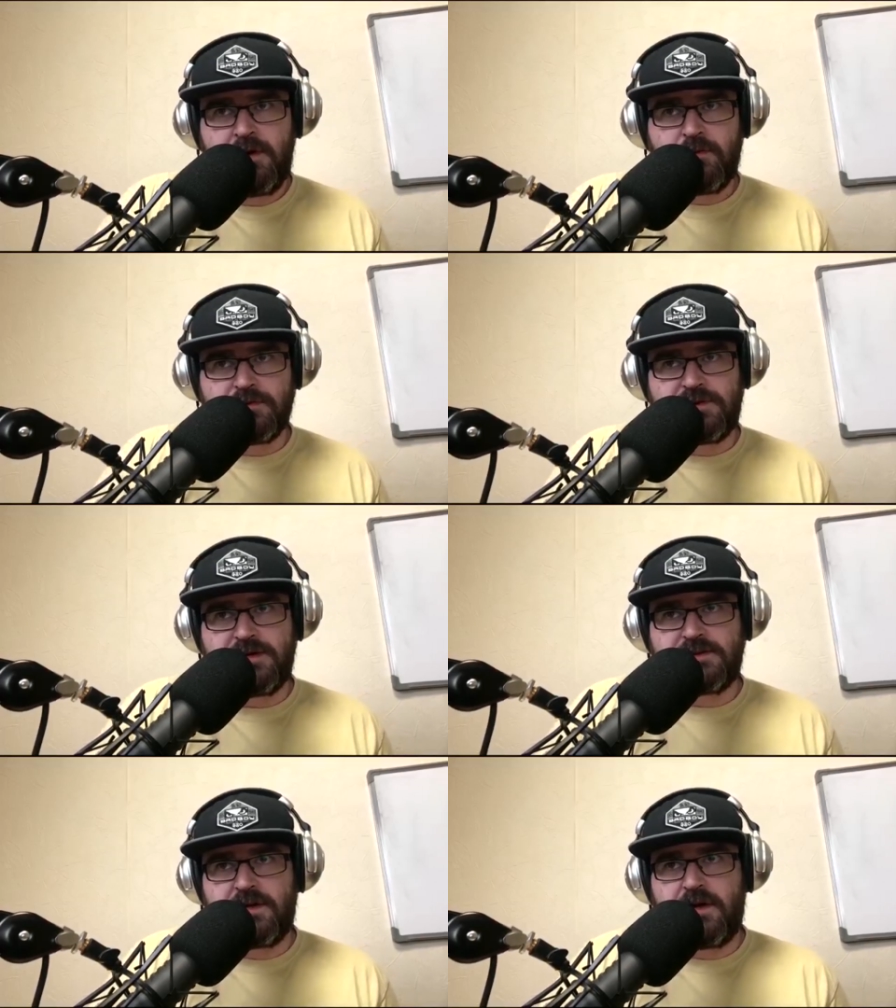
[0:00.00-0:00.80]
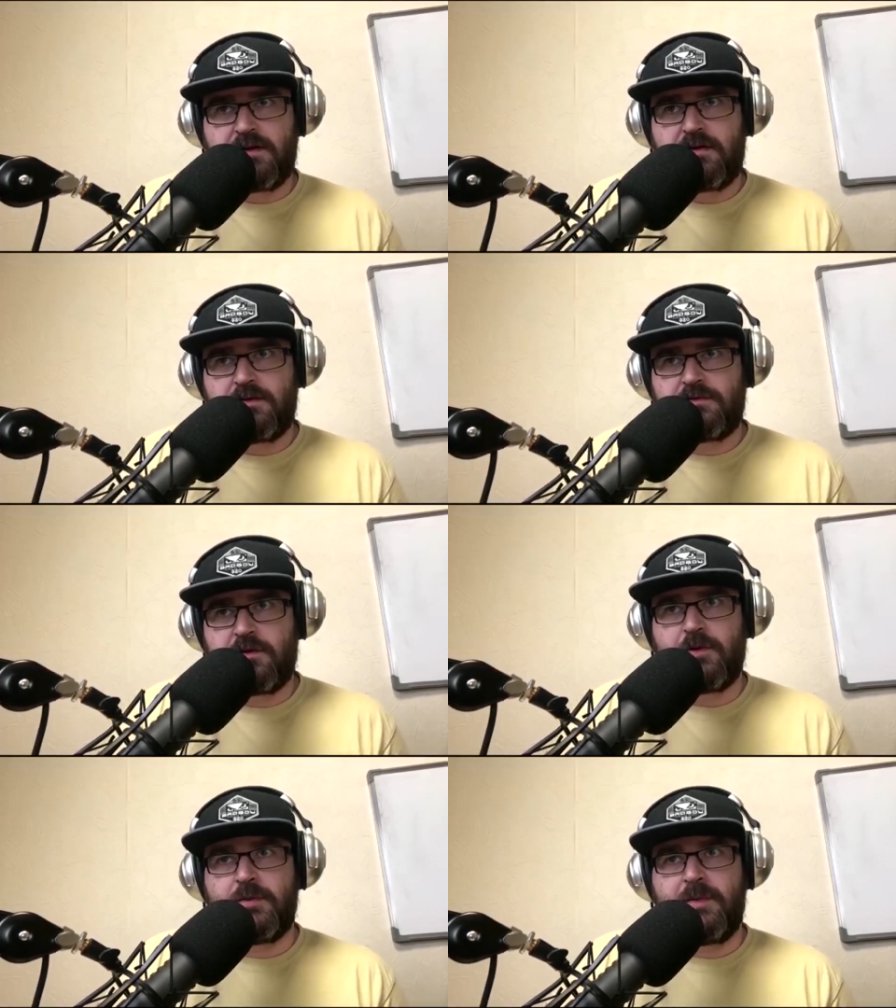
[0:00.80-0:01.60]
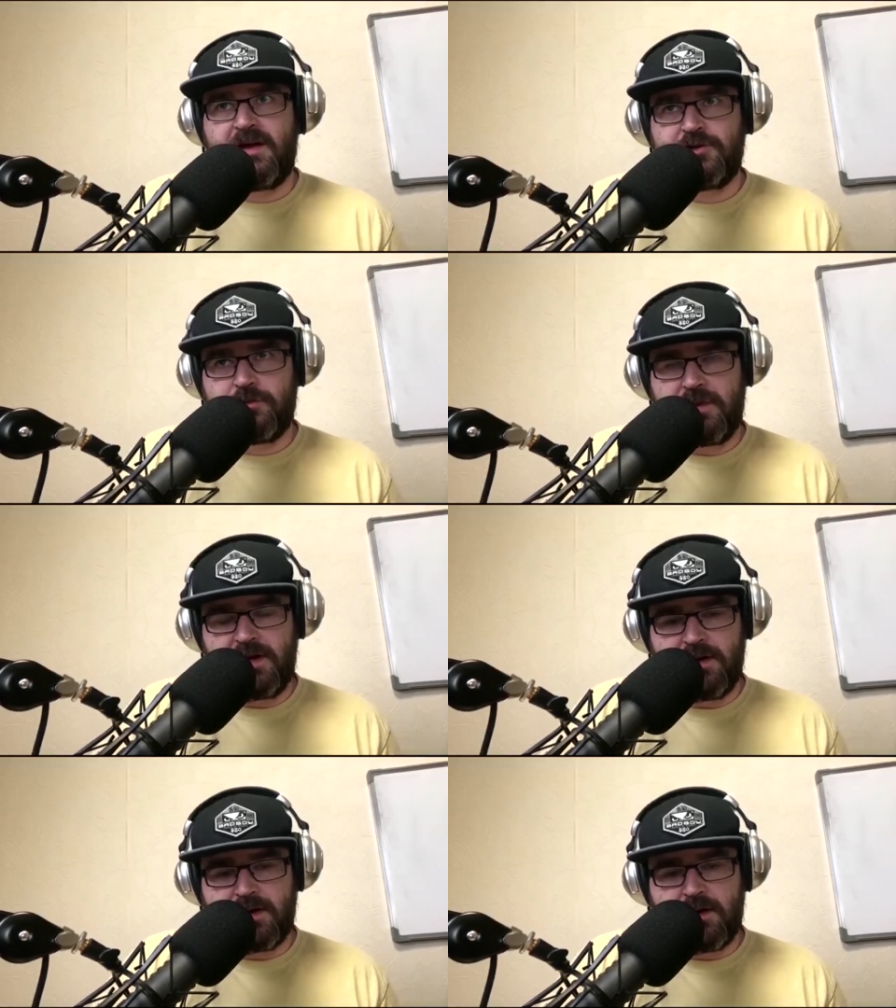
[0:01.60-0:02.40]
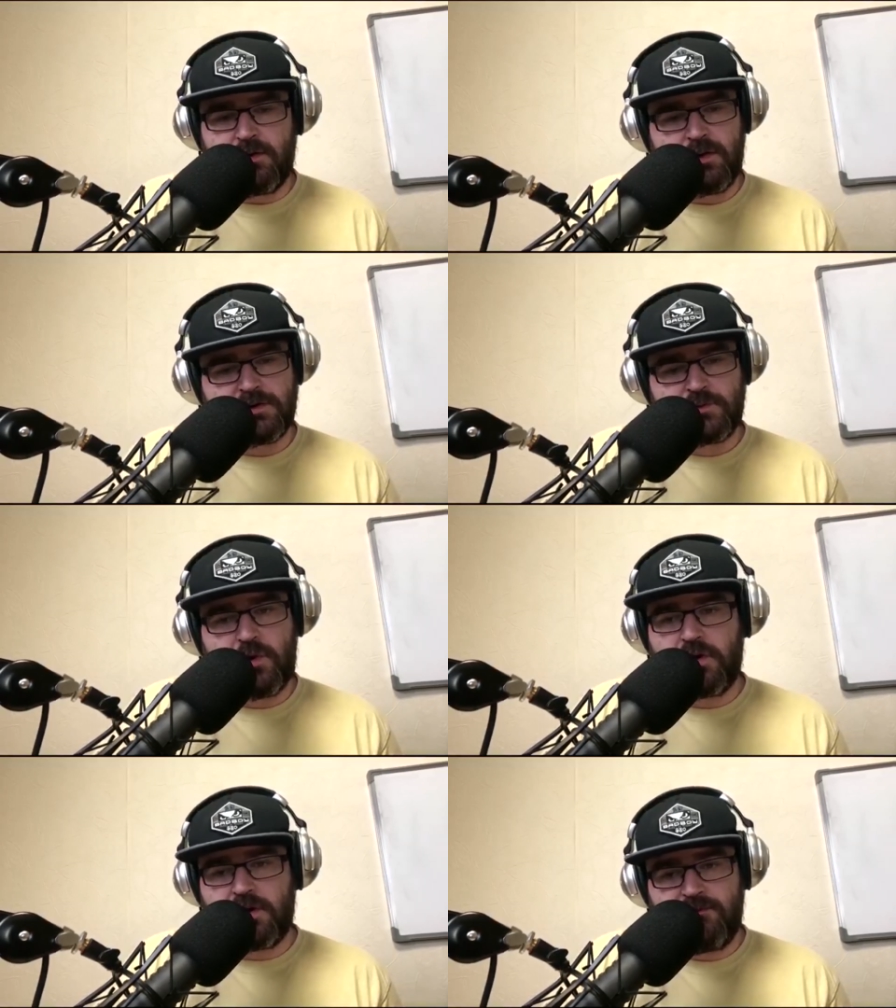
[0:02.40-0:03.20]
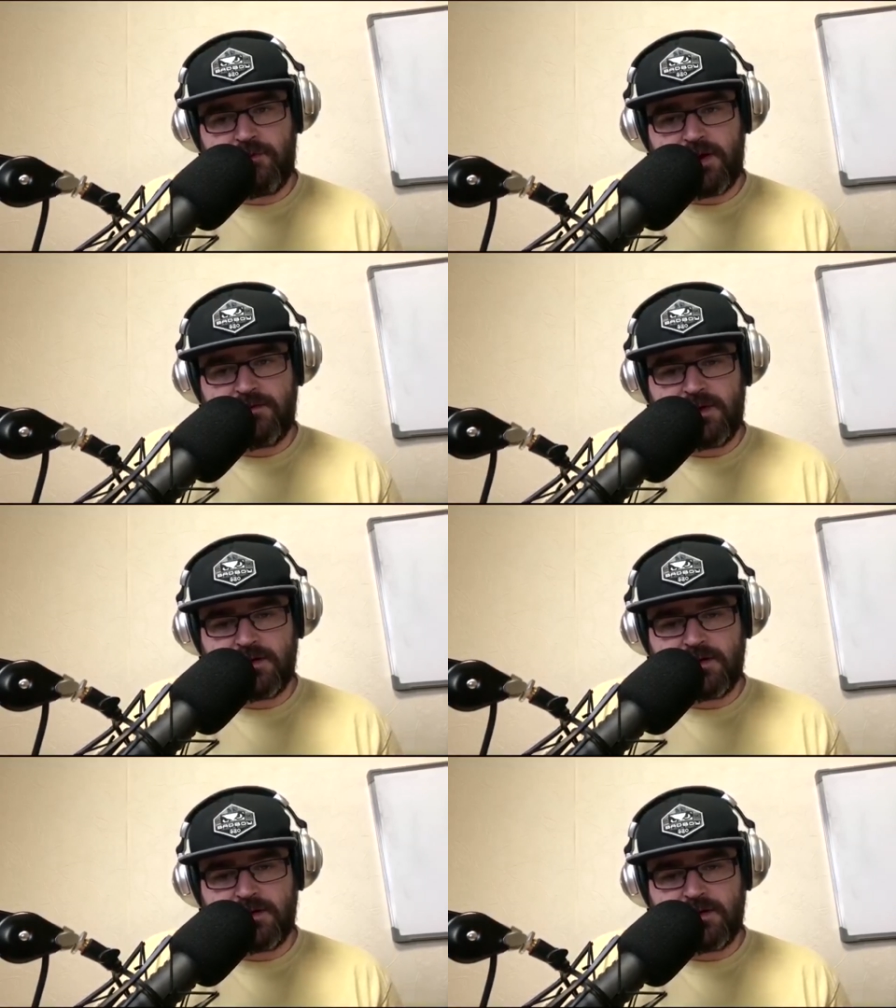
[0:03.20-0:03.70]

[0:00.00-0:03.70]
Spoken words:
was they said that some of the major media outlets weren't involved in it,